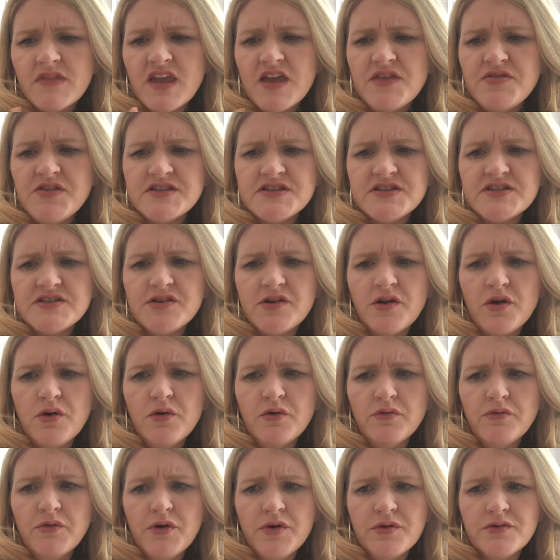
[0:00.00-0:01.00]
And this is their
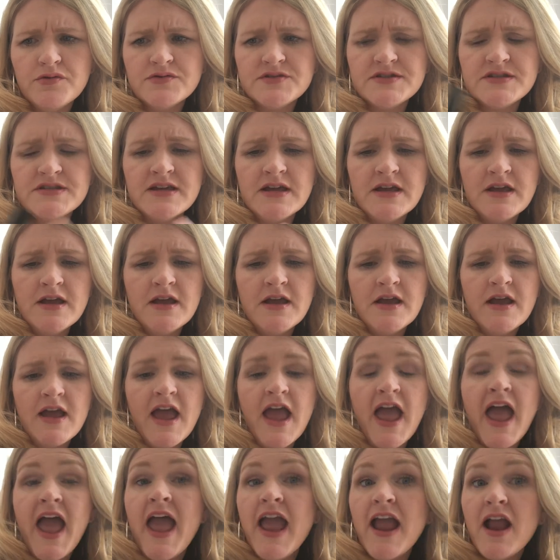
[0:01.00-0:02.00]
Eau Rose
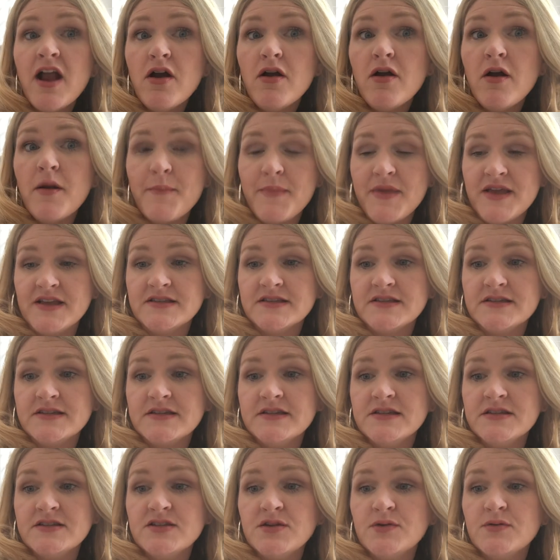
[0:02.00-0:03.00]
Hair
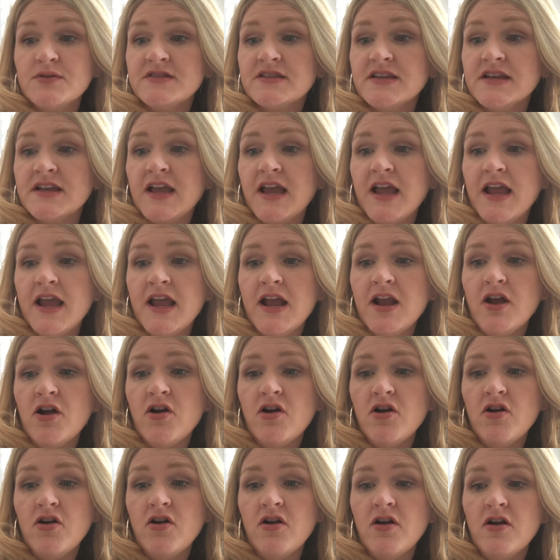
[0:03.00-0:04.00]
Mist. So it's like a
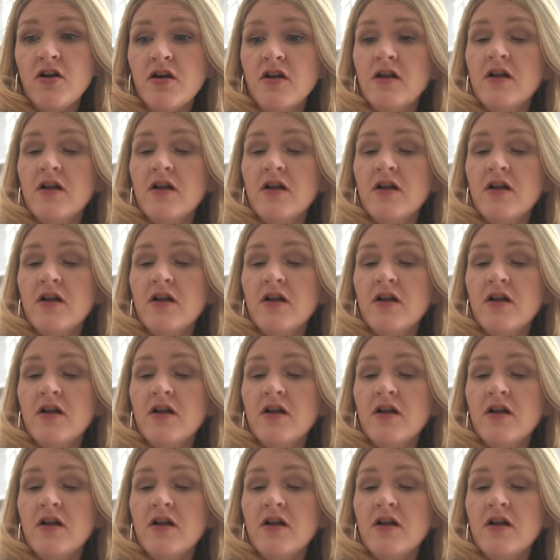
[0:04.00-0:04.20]
hair